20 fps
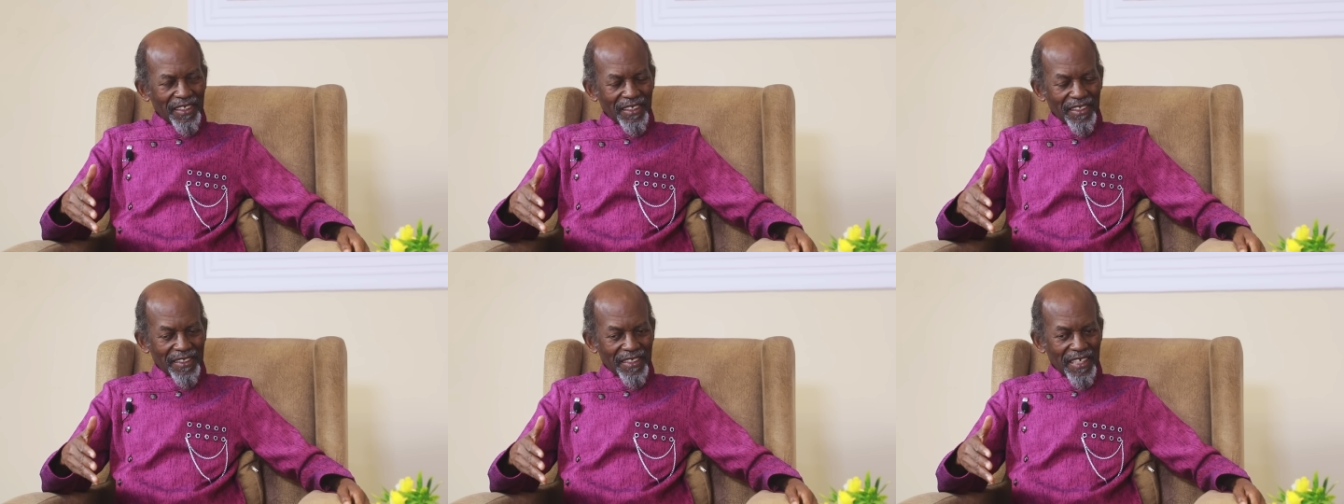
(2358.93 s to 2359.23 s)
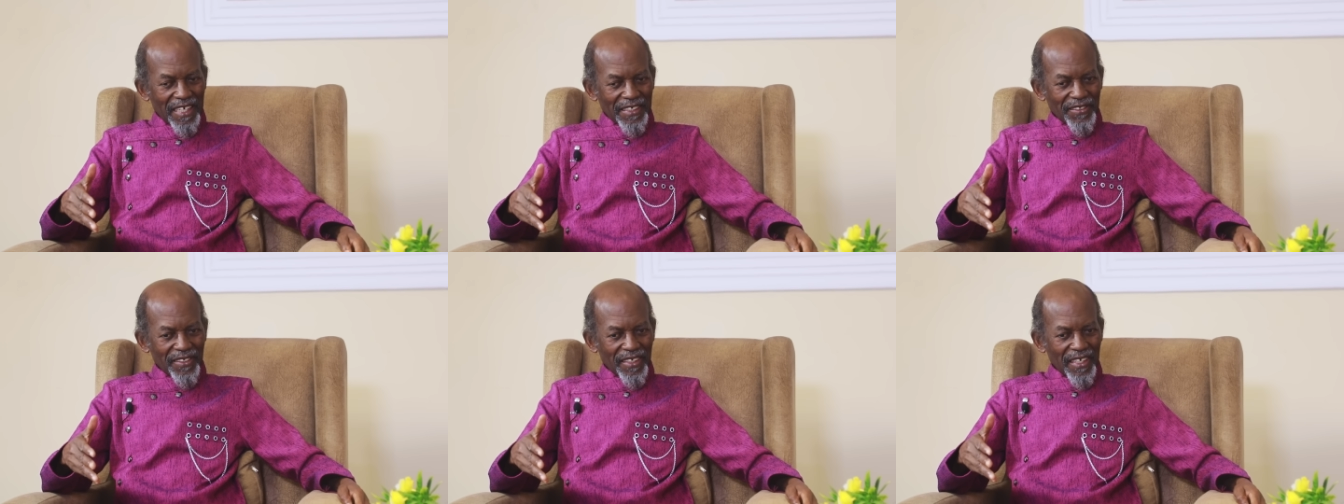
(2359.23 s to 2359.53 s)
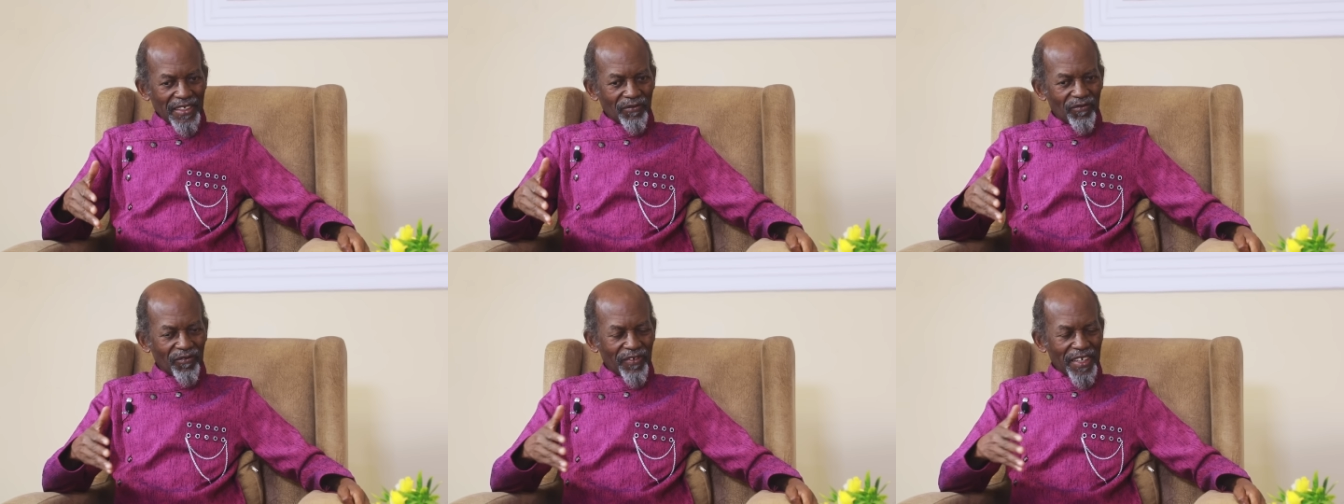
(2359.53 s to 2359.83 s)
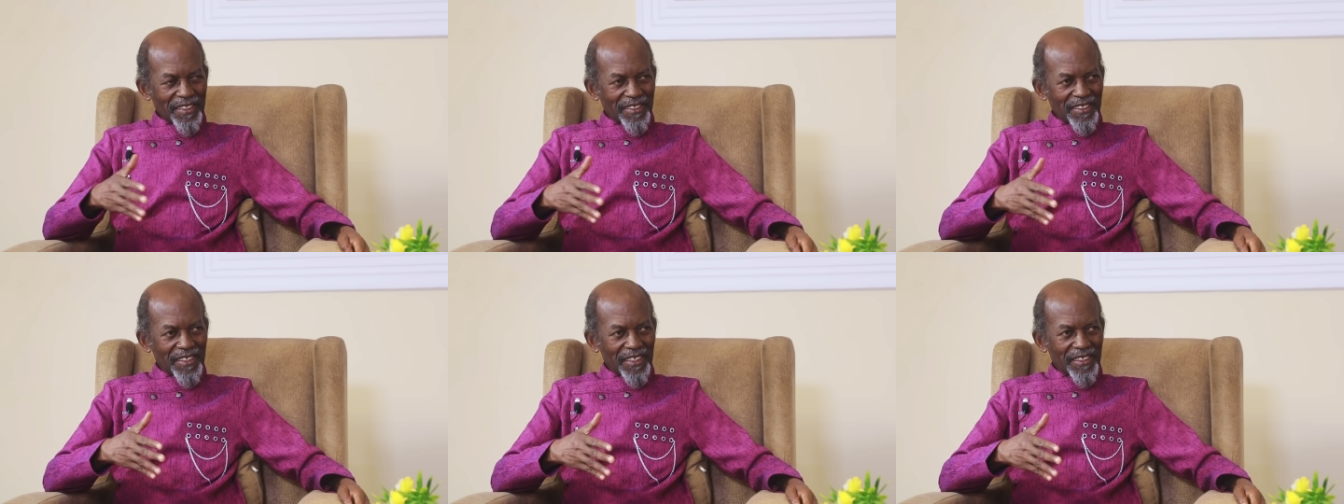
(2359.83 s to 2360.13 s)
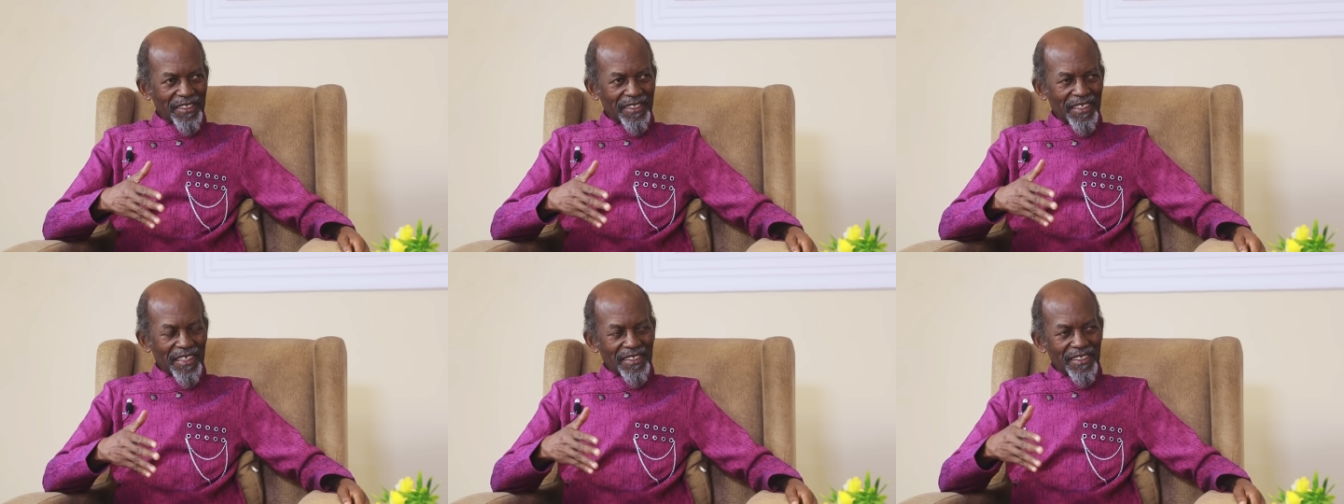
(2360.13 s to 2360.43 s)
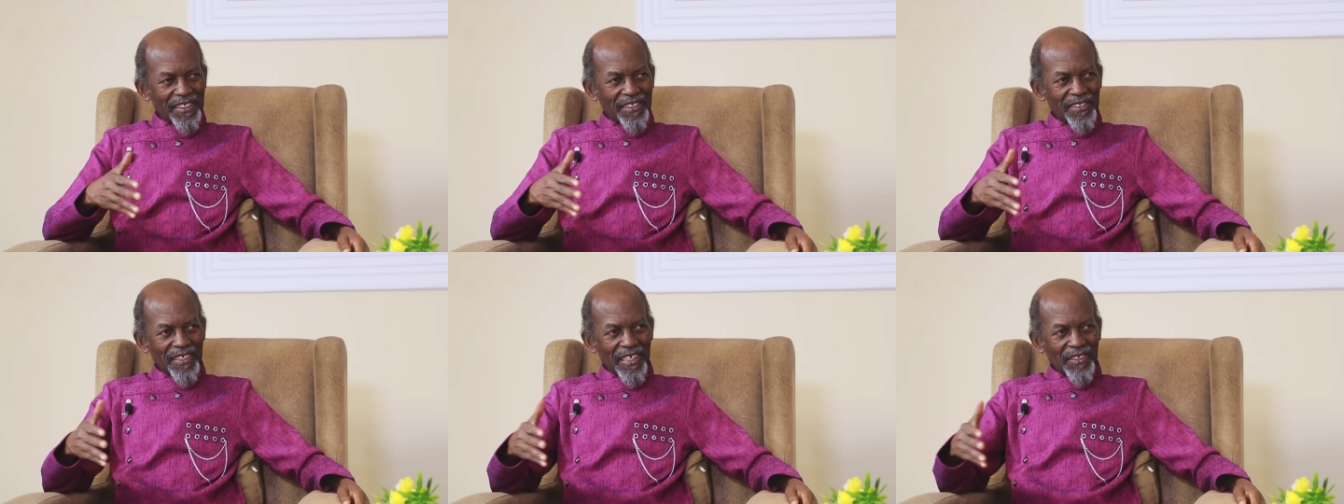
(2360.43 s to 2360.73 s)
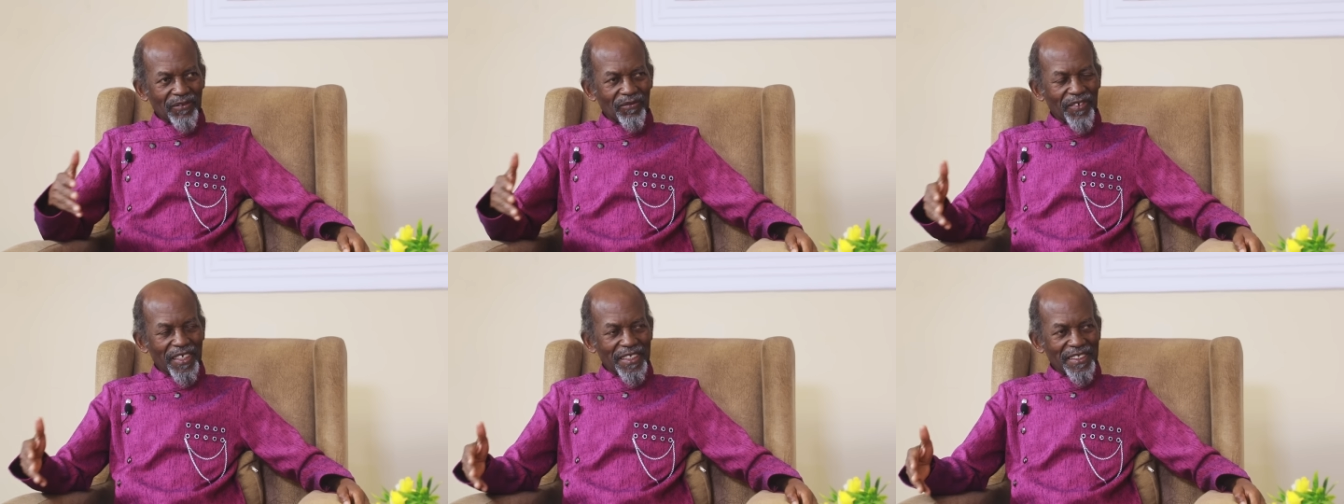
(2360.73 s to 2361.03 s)
it has advantage and
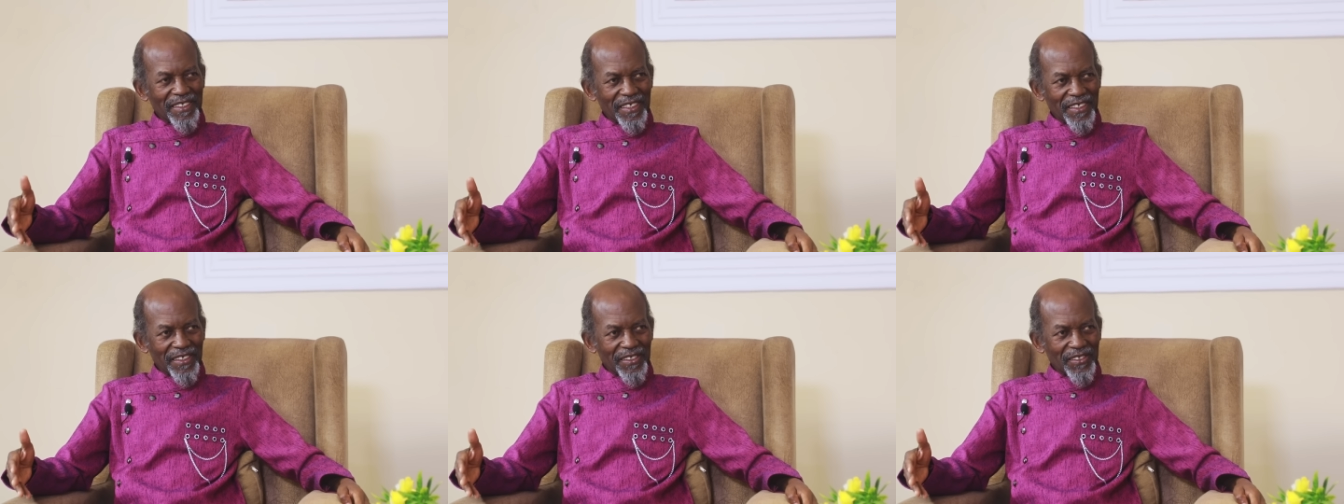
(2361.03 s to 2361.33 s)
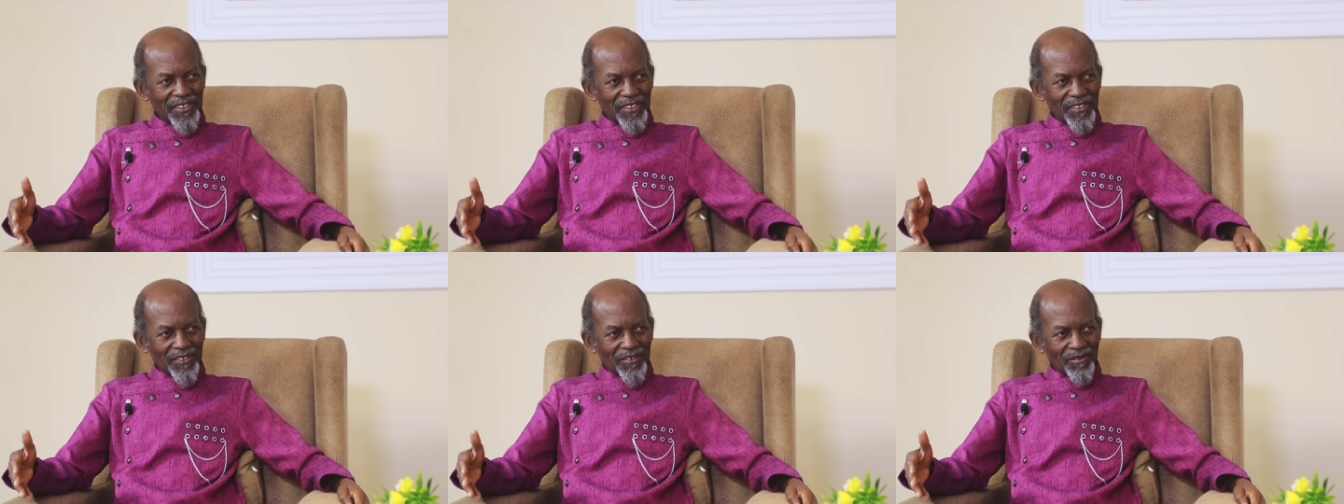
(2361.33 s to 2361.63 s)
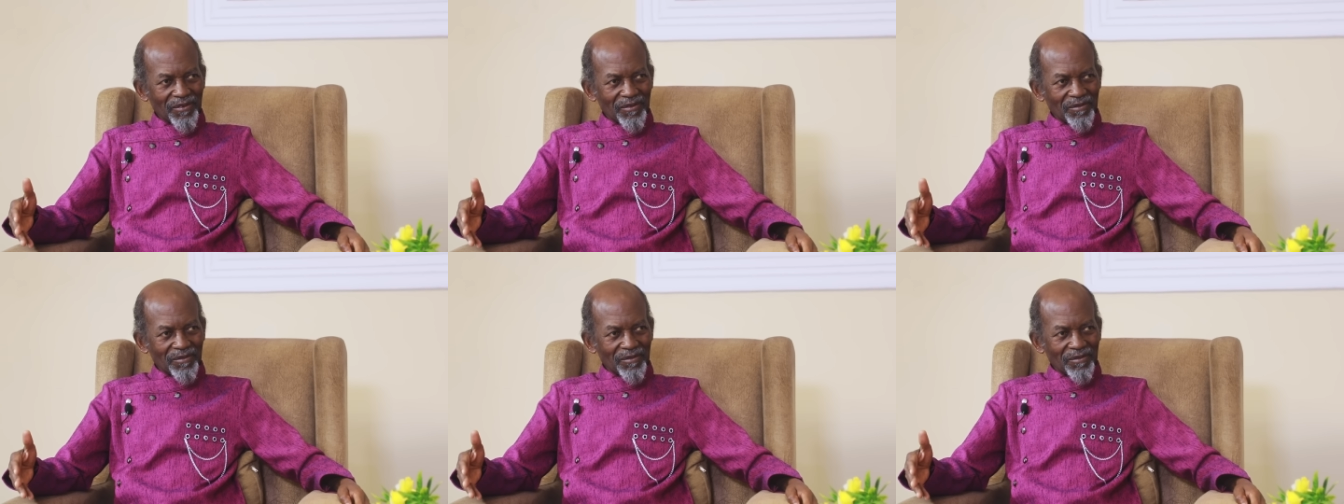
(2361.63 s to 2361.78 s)
disadvantage,